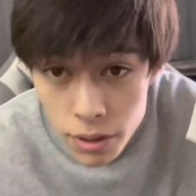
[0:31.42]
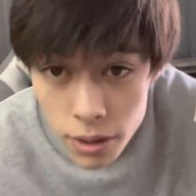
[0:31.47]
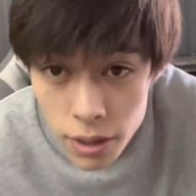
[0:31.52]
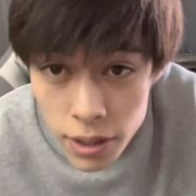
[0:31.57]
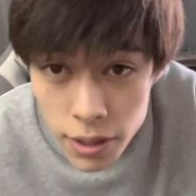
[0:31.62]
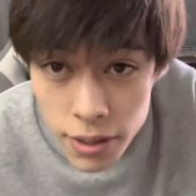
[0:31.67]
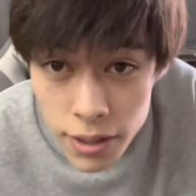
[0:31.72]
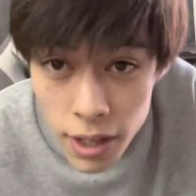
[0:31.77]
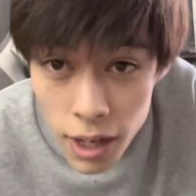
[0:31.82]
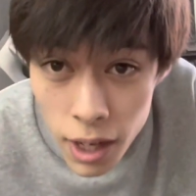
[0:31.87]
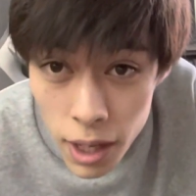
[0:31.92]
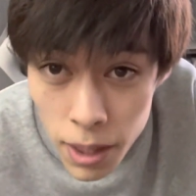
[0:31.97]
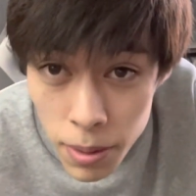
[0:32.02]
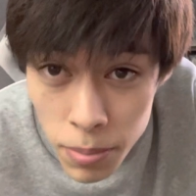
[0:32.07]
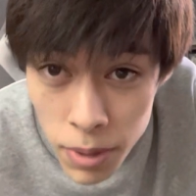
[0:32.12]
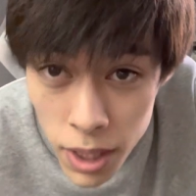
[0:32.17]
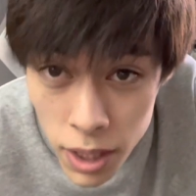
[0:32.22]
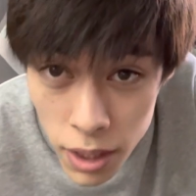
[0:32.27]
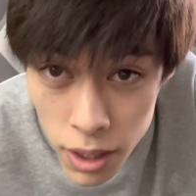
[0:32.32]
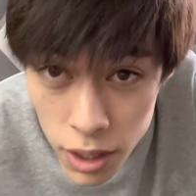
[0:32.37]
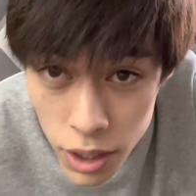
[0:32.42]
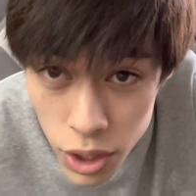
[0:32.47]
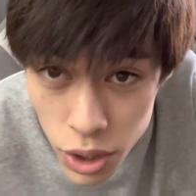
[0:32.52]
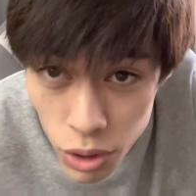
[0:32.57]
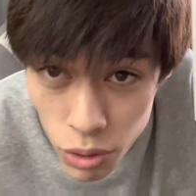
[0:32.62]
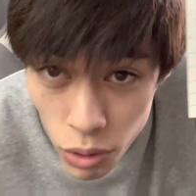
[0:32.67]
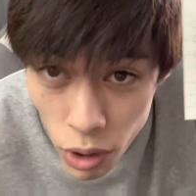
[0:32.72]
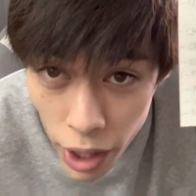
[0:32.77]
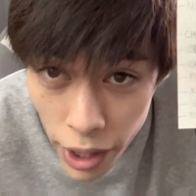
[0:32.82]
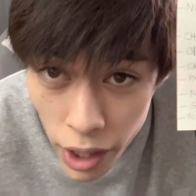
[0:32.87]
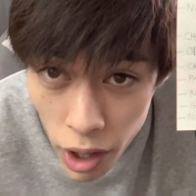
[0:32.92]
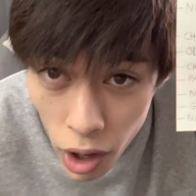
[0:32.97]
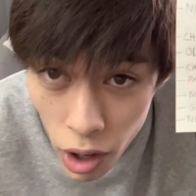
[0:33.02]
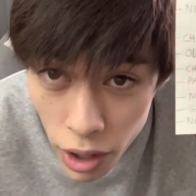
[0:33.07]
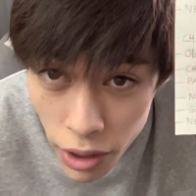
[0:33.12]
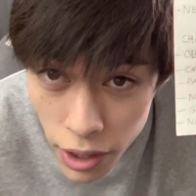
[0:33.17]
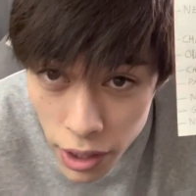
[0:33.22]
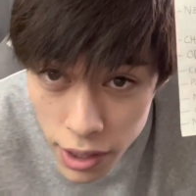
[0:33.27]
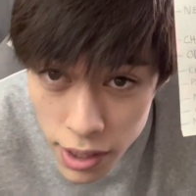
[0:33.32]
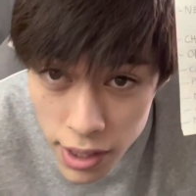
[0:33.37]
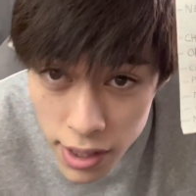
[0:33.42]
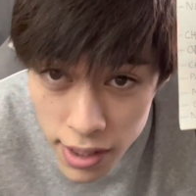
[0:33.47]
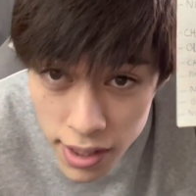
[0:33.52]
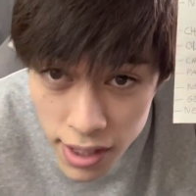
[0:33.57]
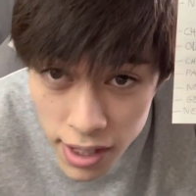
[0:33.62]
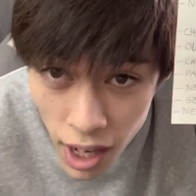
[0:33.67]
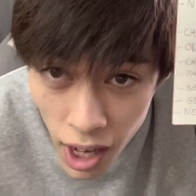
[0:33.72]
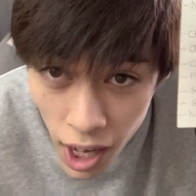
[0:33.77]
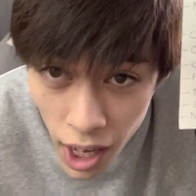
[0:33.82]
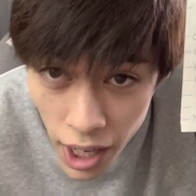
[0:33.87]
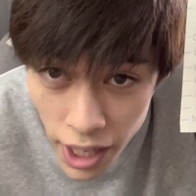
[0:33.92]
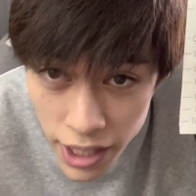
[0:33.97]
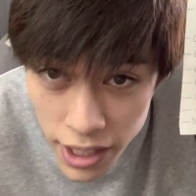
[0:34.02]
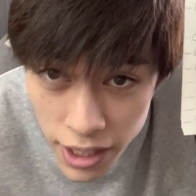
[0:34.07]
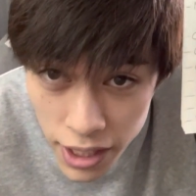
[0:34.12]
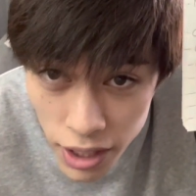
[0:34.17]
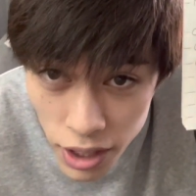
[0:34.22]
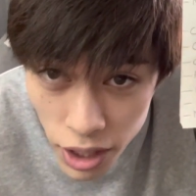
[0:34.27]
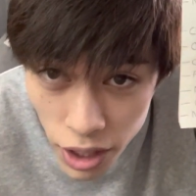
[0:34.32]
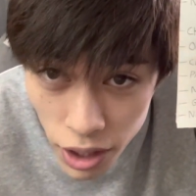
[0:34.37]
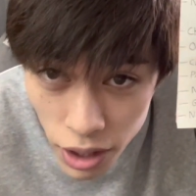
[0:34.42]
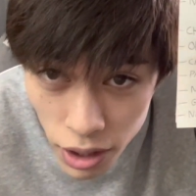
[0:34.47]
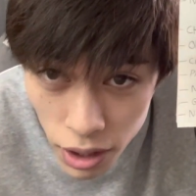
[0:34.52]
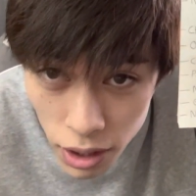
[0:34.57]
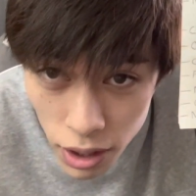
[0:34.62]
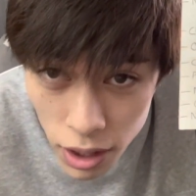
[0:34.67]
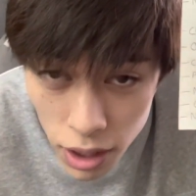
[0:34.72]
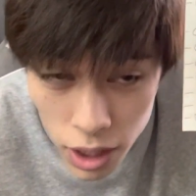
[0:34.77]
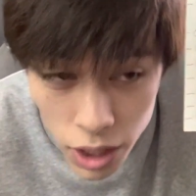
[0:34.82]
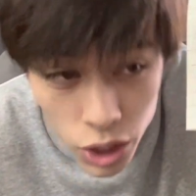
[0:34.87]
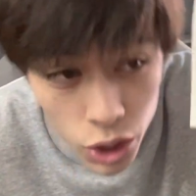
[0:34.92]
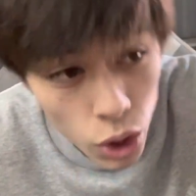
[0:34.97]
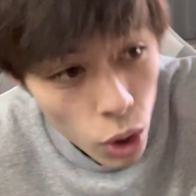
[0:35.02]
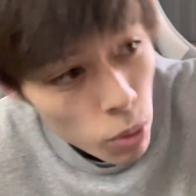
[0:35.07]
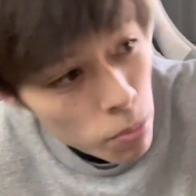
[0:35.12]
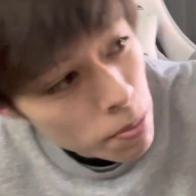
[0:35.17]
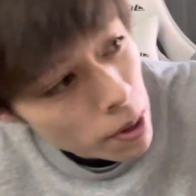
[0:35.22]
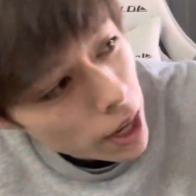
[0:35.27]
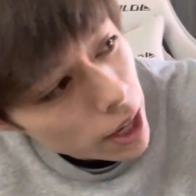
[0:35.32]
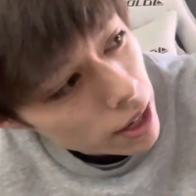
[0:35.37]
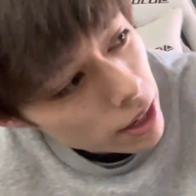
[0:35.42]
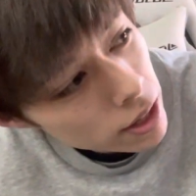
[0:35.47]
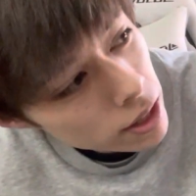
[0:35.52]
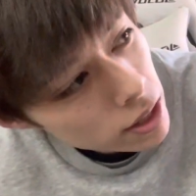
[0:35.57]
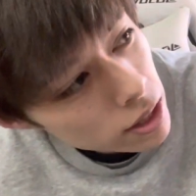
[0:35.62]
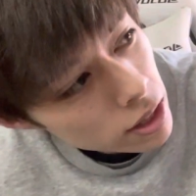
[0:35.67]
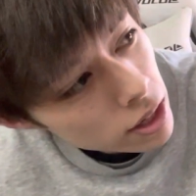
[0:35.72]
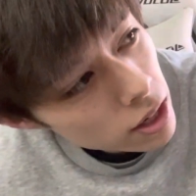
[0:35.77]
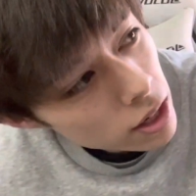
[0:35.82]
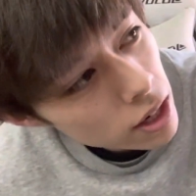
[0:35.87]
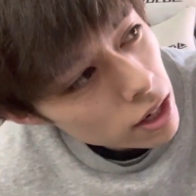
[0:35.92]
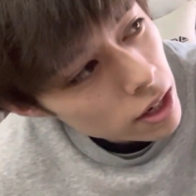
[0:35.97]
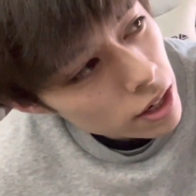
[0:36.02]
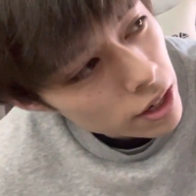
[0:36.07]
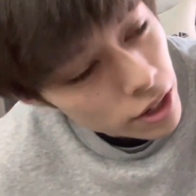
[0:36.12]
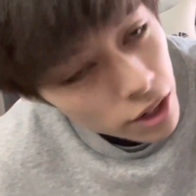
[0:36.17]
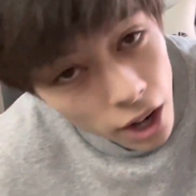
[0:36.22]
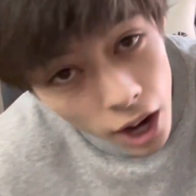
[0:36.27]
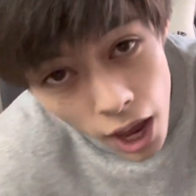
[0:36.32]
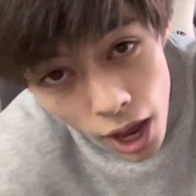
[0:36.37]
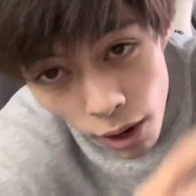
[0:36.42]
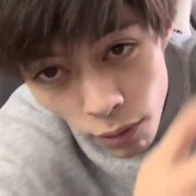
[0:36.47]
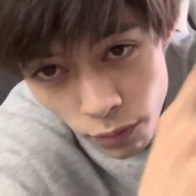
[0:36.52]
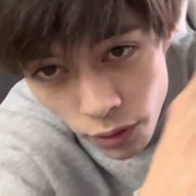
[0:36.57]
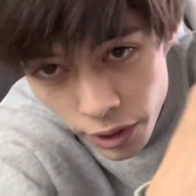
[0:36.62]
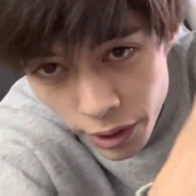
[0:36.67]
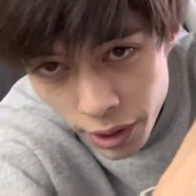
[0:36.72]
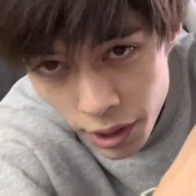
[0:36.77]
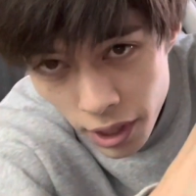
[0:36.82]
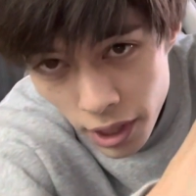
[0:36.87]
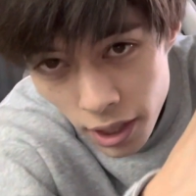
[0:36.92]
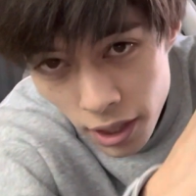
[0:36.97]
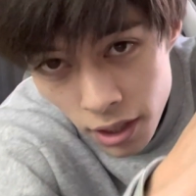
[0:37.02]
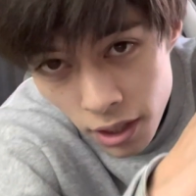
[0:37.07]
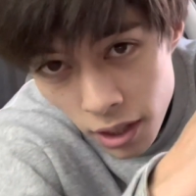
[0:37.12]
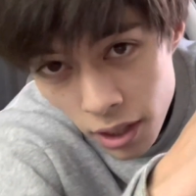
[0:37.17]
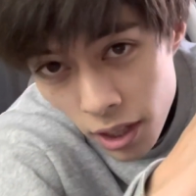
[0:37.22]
the time to write on this tiny little notepad here everything